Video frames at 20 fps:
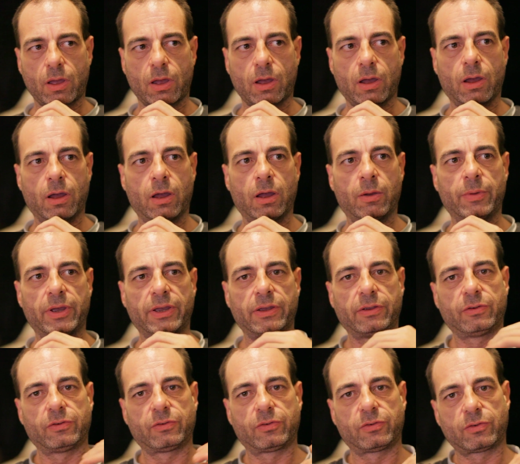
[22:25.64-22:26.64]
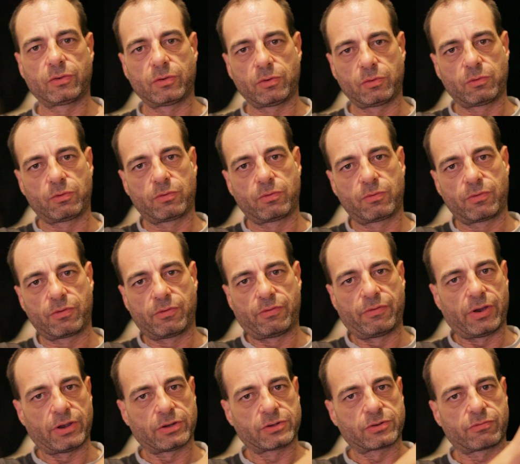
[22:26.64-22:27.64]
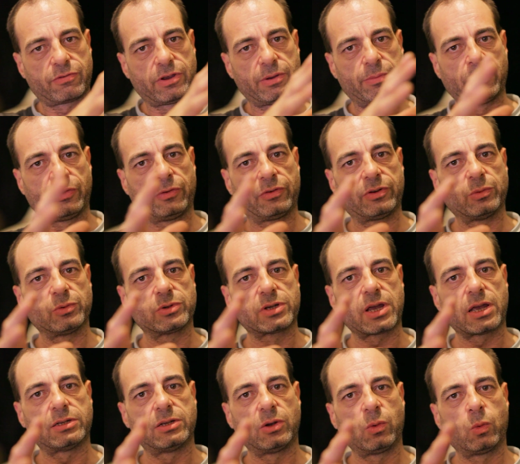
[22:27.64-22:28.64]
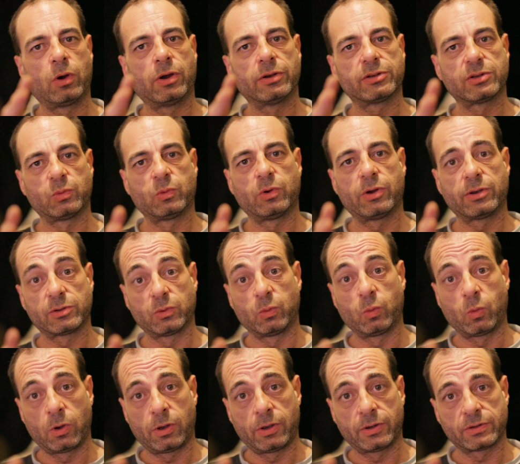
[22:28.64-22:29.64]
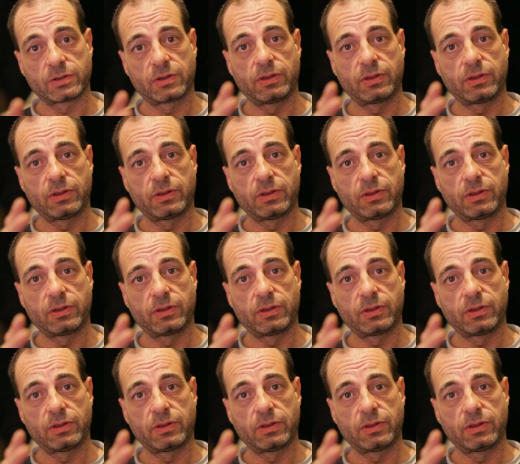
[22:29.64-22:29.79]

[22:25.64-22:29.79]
The first 3 months it was getting worse and worse and worse.